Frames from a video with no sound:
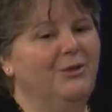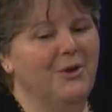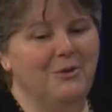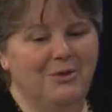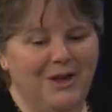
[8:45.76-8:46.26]

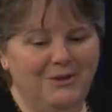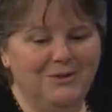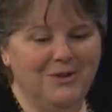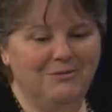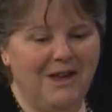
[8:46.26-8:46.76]
So they
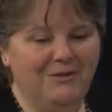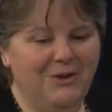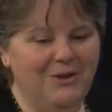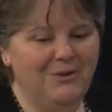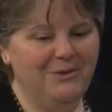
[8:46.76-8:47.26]
do the
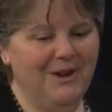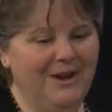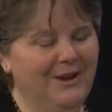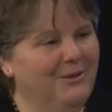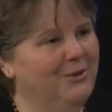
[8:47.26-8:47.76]
rescue
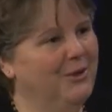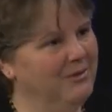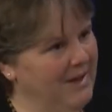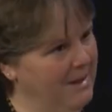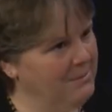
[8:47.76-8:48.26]
and sort
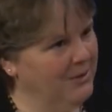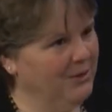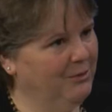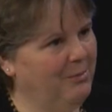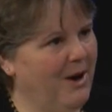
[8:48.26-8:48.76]
of
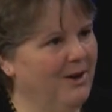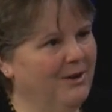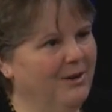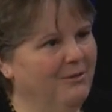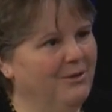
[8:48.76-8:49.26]
ambulance
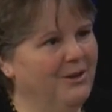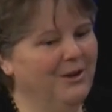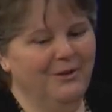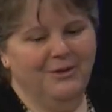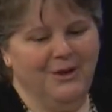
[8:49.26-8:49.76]
part of
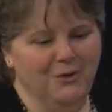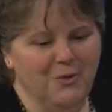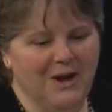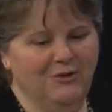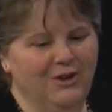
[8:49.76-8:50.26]
the
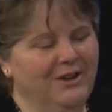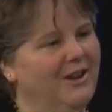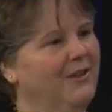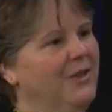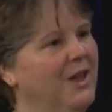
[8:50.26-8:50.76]

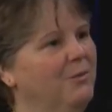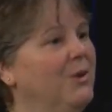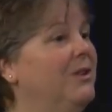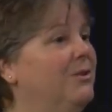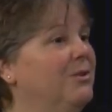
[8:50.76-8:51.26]
equation, and then
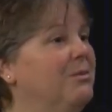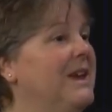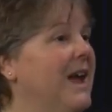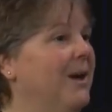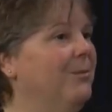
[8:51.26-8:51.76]
we do the
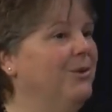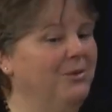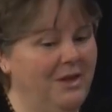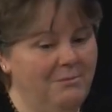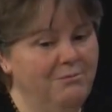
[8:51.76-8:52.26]
rehab.
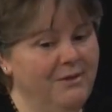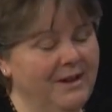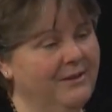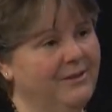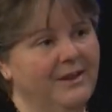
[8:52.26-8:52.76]
So they
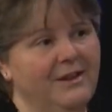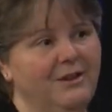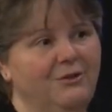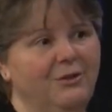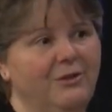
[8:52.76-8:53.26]
bring sick and
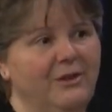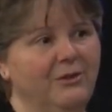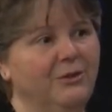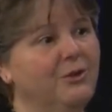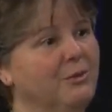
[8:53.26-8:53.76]
injured
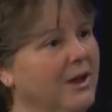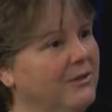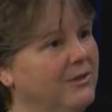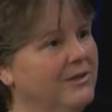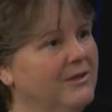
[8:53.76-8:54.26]
seals to us.